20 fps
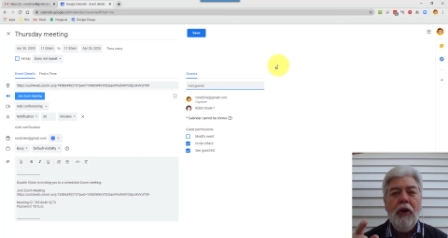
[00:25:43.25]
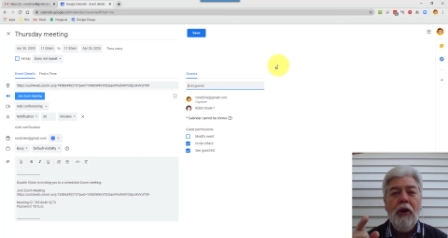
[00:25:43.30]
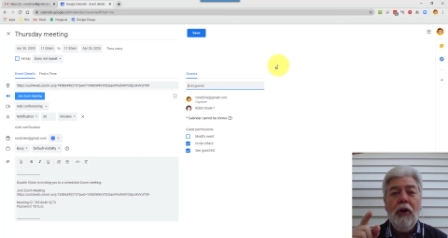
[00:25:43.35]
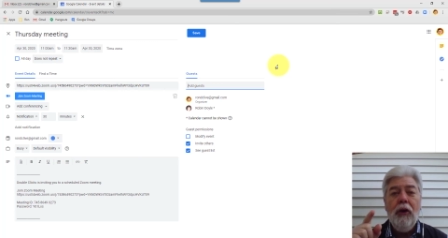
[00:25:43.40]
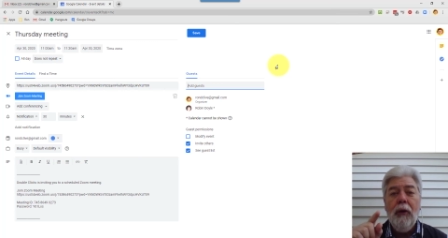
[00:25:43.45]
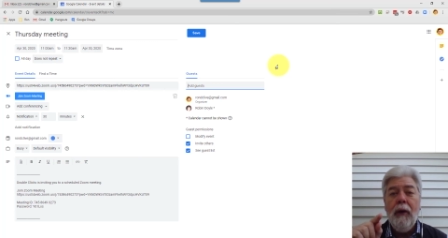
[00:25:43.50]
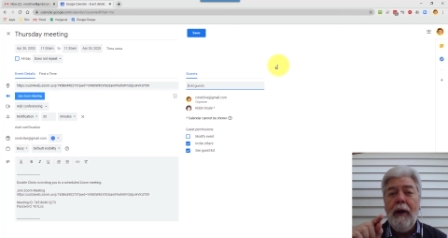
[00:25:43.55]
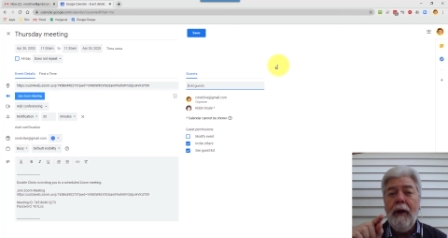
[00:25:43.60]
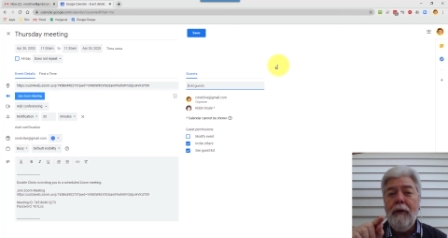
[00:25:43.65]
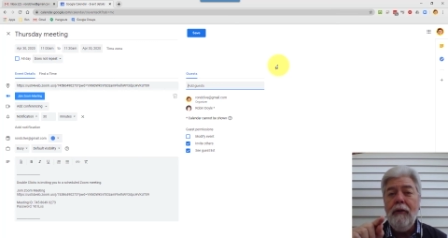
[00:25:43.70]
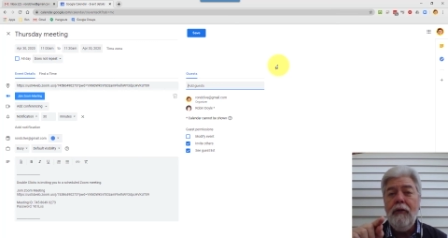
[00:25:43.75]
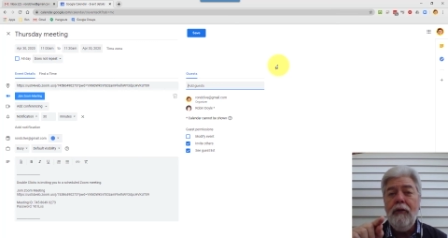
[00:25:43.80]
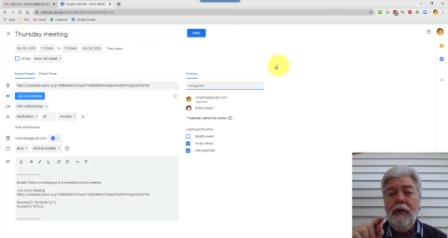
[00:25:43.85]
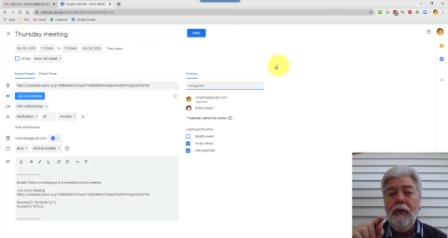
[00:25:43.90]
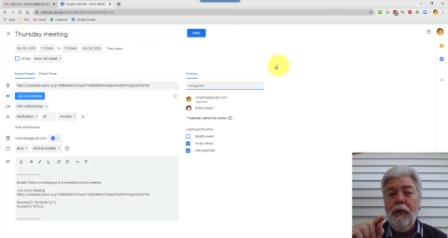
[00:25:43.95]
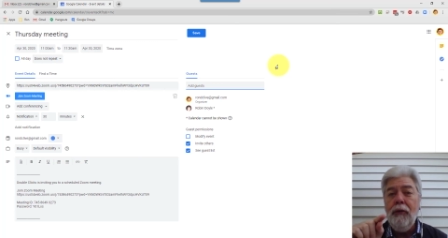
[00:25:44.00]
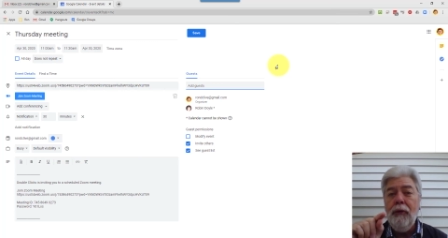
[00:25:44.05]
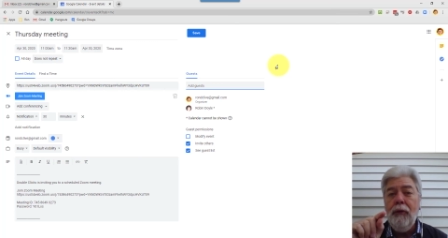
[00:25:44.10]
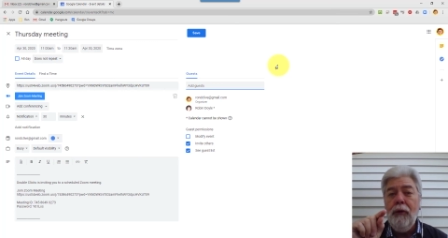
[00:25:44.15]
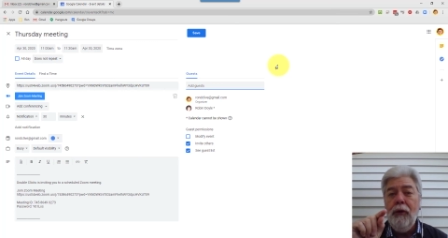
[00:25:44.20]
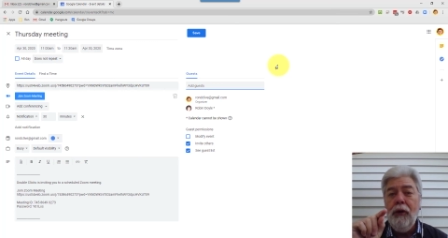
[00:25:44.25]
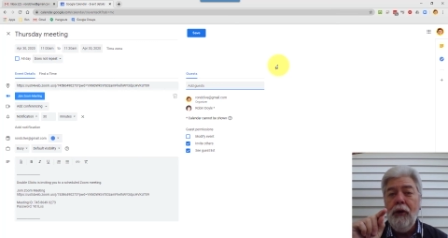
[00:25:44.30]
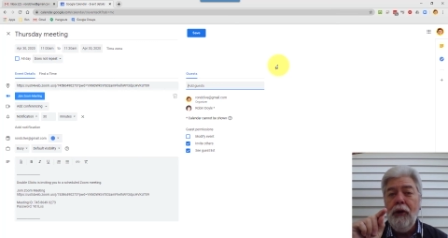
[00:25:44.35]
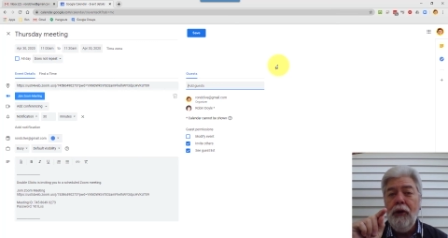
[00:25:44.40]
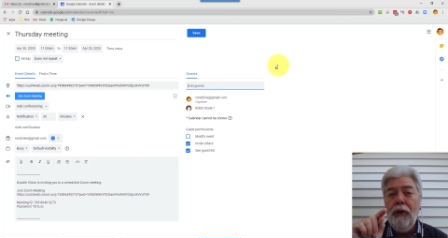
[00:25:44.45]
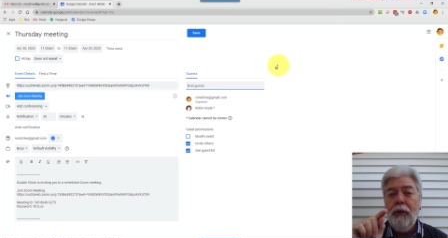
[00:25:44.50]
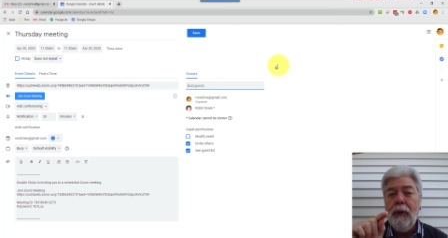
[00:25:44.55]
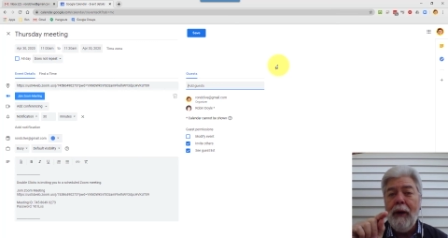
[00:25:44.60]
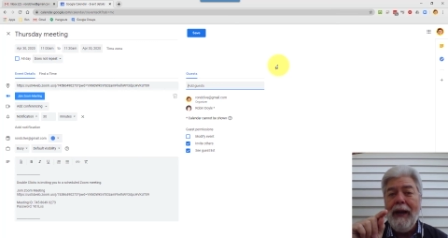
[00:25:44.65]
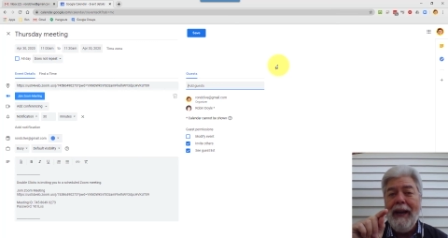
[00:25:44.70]
Go out to
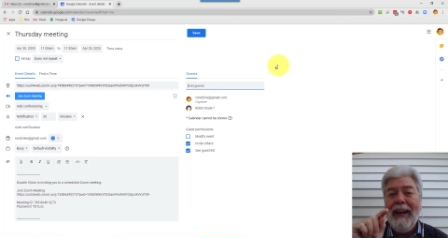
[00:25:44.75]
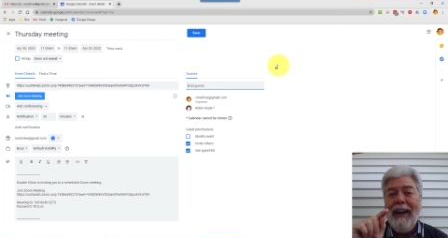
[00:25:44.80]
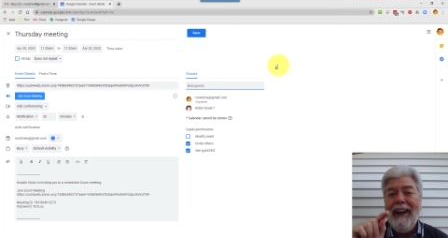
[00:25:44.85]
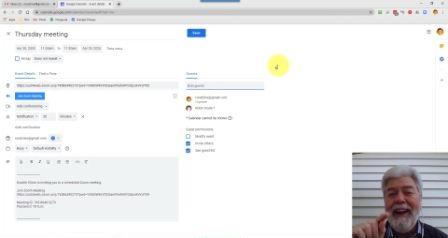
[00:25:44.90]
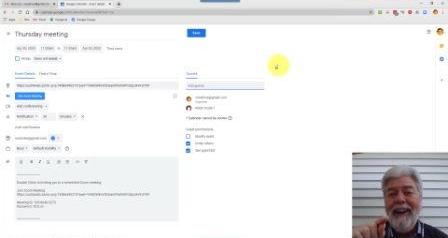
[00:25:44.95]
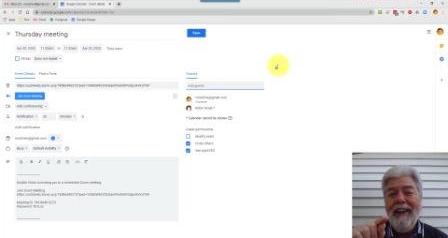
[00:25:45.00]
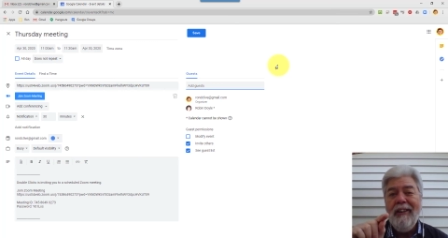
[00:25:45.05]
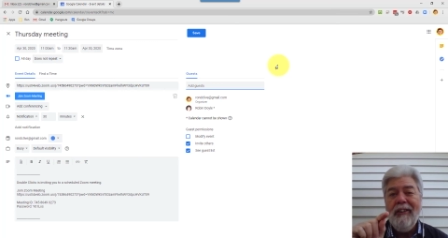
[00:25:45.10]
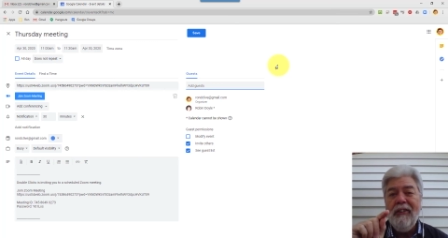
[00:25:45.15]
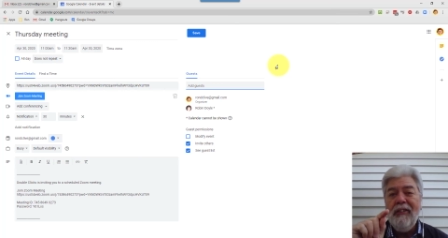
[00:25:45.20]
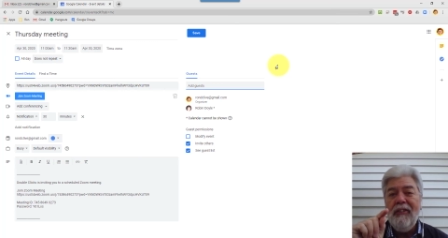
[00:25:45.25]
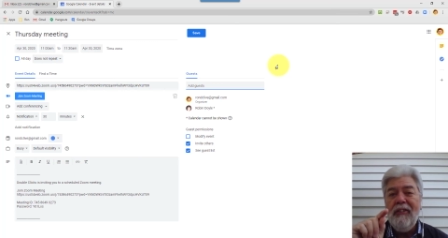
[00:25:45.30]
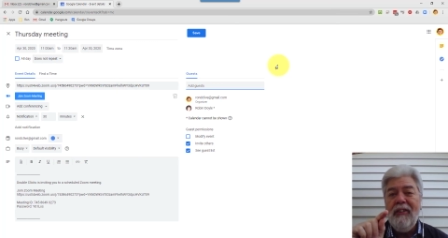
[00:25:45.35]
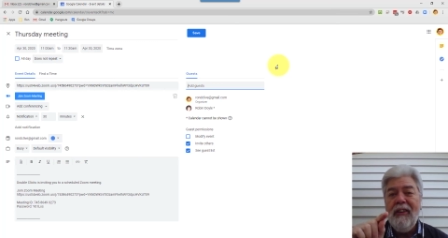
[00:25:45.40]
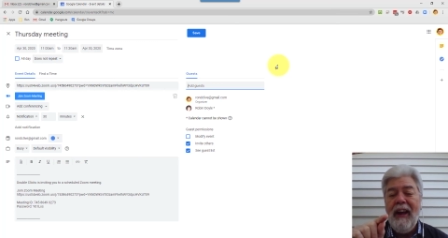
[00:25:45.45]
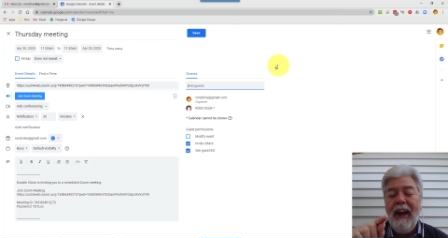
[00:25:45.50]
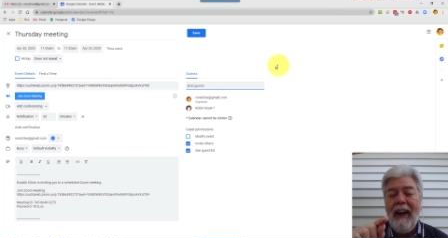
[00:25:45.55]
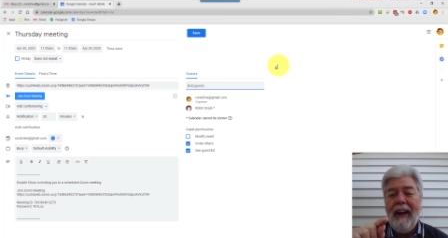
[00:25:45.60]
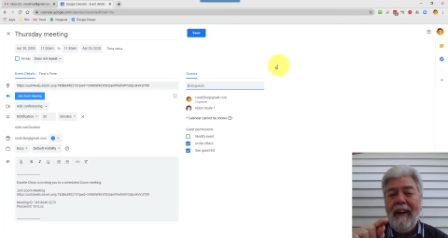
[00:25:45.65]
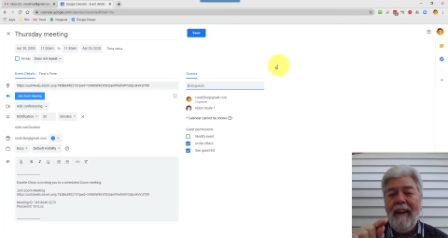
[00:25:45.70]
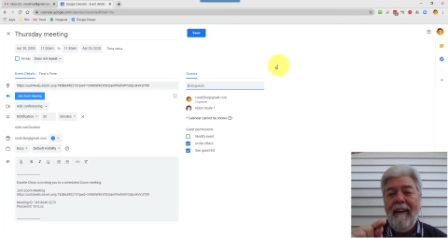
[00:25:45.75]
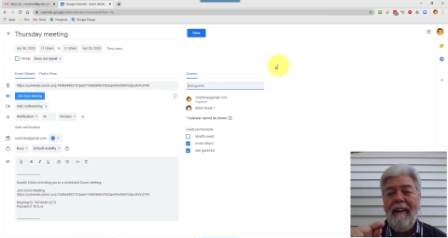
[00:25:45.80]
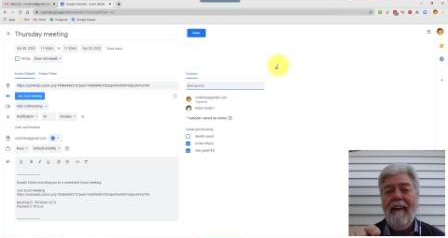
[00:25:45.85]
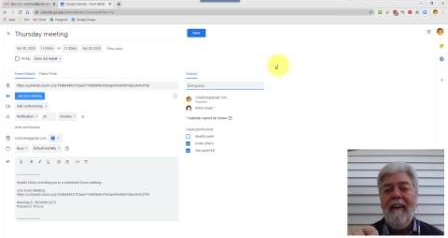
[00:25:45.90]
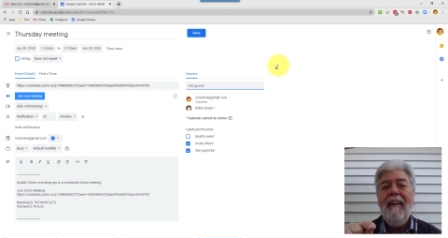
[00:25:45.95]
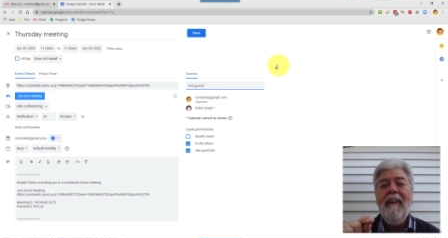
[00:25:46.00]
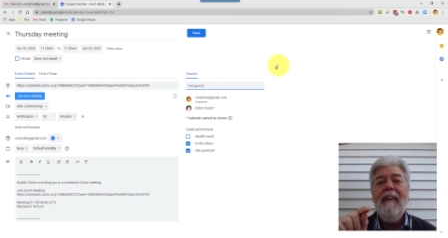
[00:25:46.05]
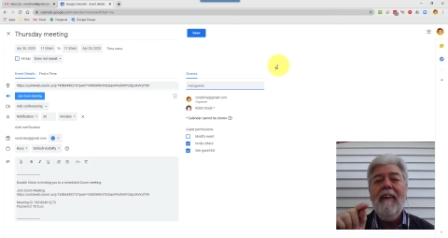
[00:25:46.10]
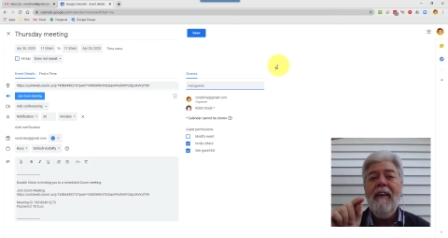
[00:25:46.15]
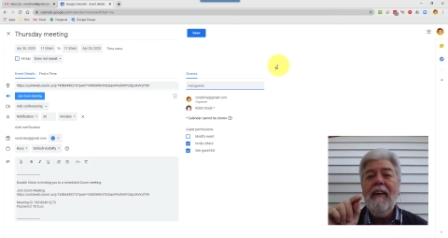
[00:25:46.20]
Gray Haired Tech
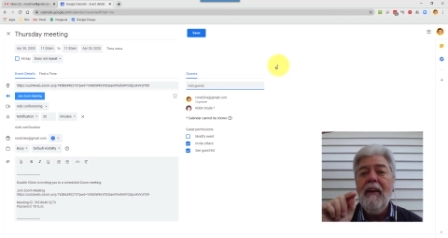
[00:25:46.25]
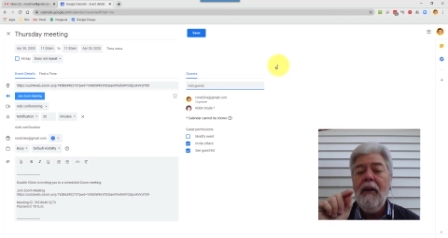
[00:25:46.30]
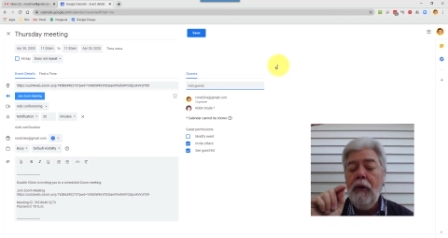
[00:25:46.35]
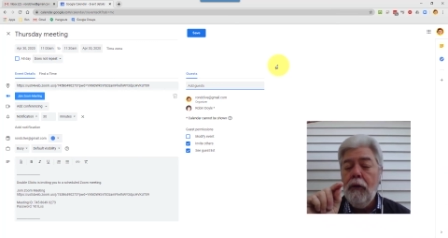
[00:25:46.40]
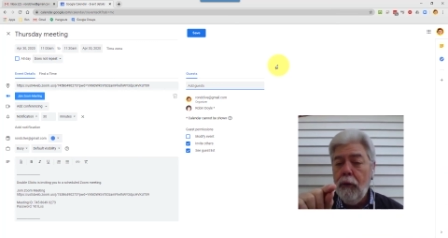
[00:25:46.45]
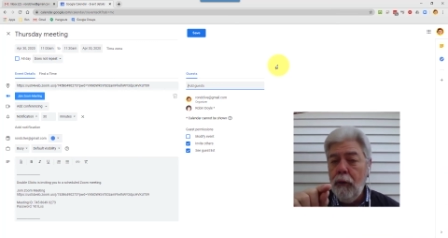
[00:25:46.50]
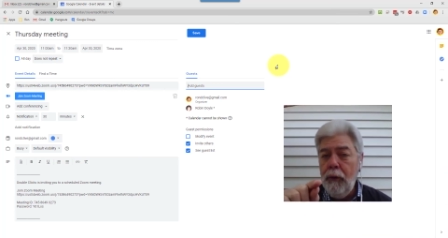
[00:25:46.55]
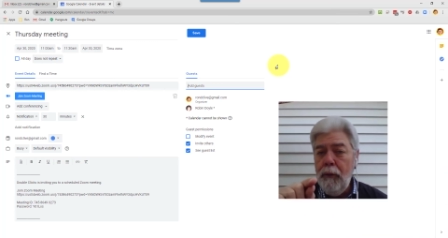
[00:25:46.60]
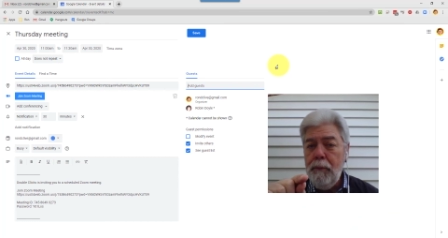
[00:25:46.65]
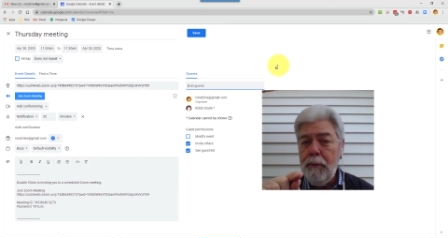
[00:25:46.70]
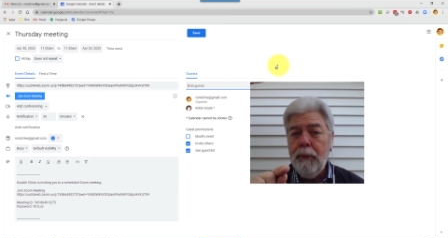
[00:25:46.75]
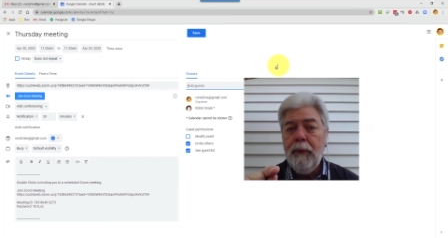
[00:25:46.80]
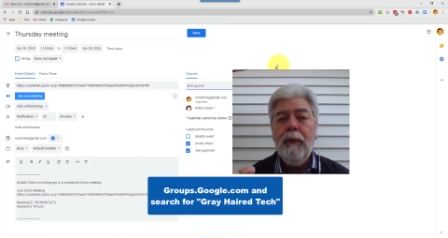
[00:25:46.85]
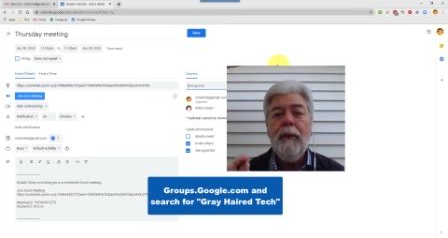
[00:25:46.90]
Group